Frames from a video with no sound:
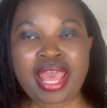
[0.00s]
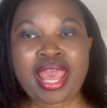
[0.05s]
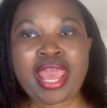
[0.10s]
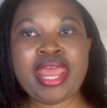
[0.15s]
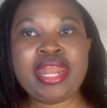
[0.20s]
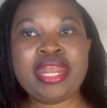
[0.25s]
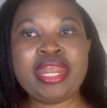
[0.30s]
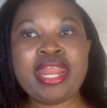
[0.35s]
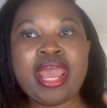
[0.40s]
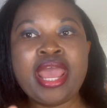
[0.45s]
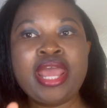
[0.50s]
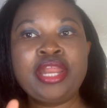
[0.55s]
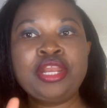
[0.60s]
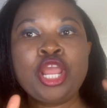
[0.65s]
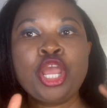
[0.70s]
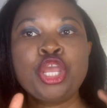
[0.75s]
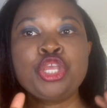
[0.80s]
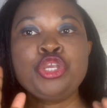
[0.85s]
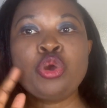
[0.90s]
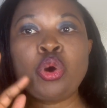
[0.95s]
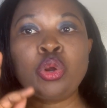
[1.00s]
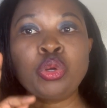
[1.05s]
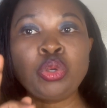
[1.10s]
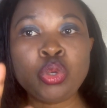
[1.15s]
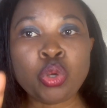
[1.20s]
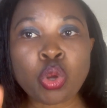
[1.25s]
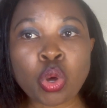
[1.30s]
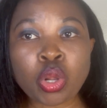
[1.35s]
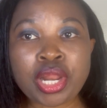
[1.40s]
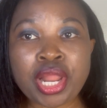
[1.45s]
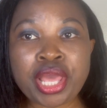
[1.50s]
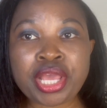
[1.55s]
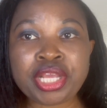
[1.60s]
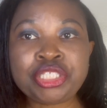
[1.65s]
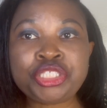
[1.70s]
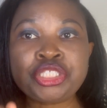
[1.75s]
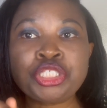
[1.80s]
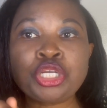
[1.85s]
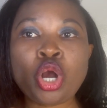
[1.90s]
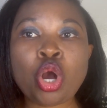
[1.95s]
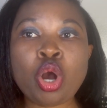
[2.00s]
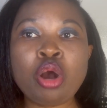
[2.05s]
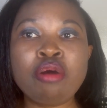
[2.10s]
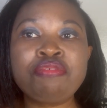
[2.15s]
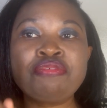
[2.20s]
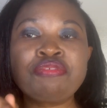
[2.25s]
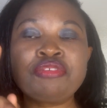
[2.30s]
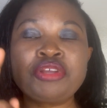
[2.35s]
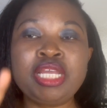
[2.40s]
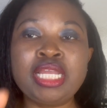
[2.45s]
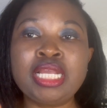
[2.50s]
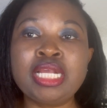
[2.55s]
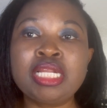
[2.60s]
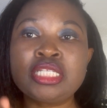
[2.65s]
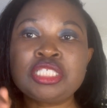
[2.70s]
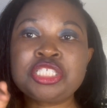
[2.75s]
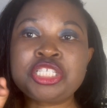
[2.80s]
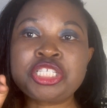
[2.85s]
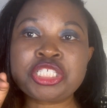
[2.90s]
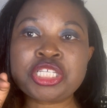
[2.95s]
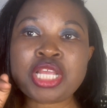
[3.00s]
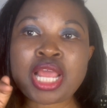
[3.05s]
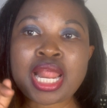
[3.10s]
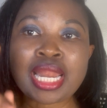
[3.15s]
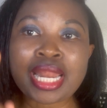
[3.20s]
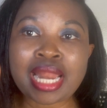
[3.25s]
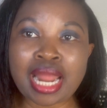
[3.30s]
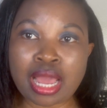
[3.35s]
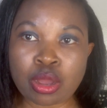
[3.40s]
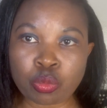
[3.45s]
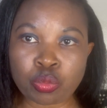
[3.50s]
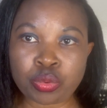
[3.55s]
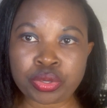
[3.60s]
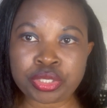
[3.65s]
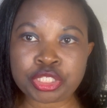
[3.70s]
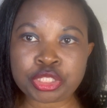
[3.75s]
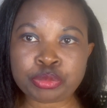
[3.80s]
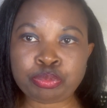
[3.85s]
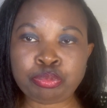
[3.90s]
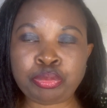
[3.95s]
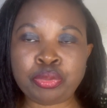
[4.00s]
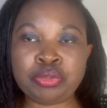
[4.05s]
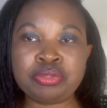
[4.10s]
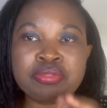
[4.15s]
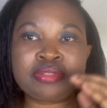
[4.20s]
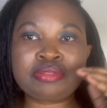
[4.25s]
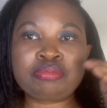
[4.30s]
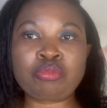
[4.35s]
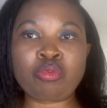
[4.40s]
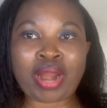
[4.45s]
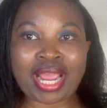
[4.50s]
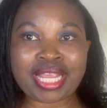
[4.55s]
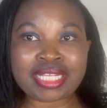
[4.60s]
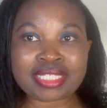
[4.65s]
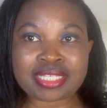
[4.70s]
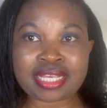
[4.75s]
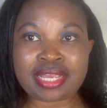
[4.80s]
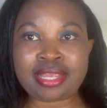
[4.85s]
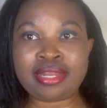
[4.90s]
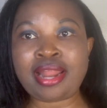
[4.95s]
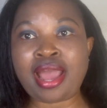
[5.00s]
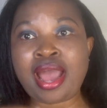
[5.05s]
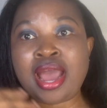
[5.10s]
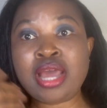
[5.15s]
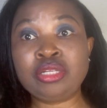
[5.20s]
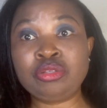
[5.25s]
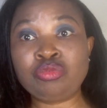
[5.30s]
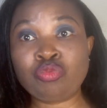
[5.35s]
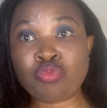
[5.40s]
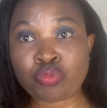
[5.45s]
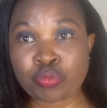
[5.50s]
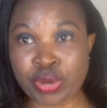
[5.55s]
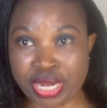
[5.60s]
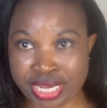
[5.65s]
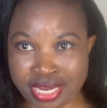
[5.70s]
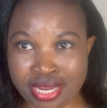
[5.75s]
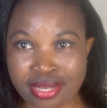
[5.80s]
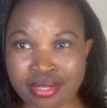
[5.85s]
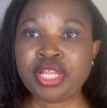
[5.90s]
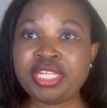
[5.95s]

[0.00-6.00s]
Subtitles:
and then your knowledge of English language, both writing and reading.